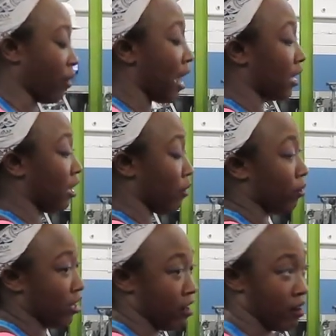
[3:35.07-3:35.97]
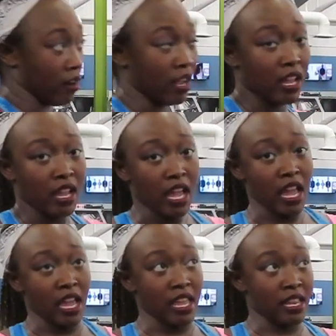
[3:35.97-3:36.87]
I come on here
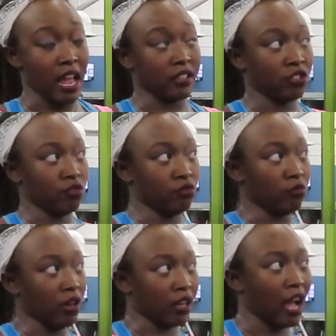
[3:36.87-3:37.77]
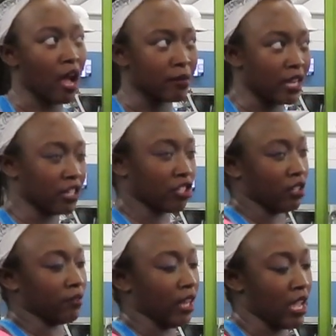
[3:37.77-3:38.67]
and I do a
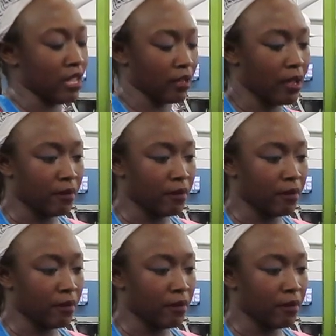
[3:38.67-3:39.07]
combination of like,